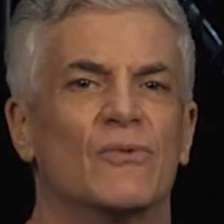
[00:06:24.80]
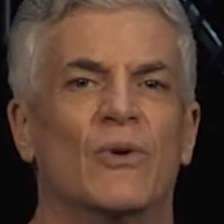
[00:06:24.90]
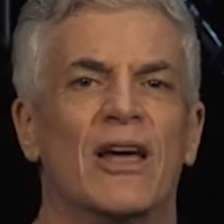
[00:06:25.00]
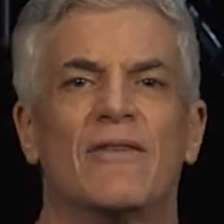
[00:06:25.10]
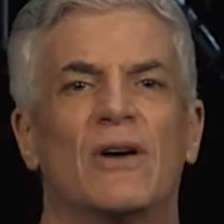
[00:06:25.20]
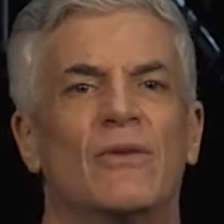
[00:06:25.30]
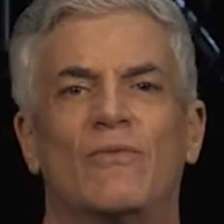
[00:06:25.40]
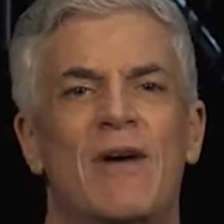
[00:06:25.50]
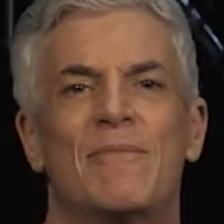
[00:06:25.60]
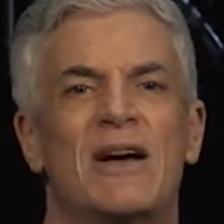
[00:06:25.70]
whatever
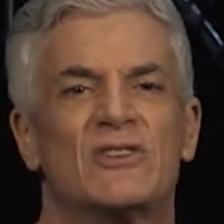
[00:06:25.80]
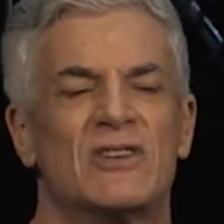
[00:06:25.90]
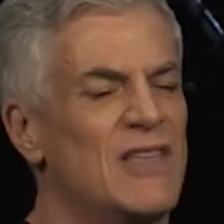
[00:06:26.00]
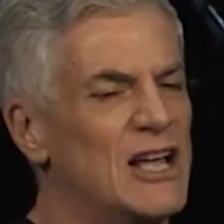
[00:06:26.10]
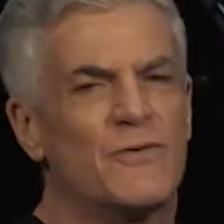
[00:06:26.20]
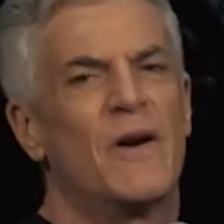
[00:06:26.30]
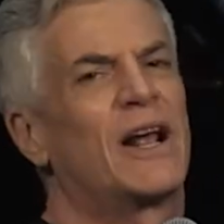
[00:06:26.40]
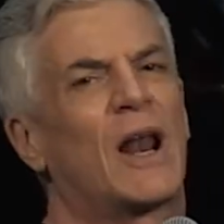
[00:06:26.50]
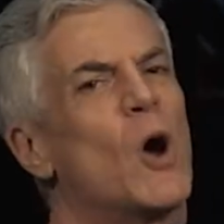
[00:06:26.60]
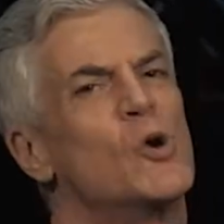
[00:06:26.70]
they may say, that's
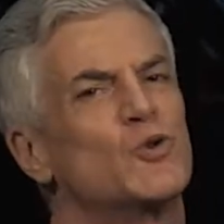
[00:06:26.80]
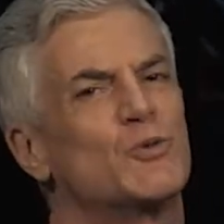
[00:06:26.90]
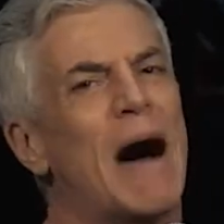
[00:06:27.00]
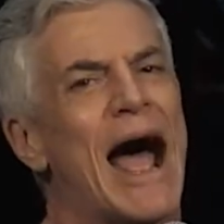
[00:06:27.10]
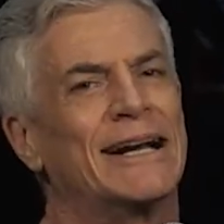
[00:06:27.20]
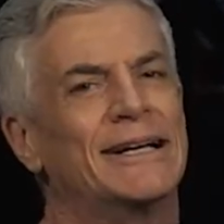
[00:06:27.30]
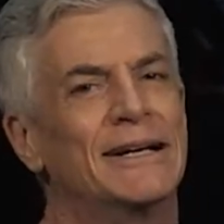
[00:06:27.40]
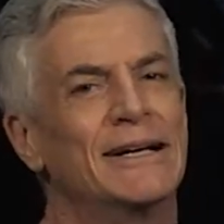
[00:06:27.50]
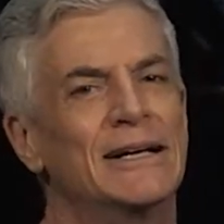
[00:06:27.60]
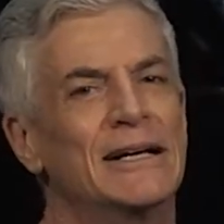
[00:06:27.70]
very closed-minded.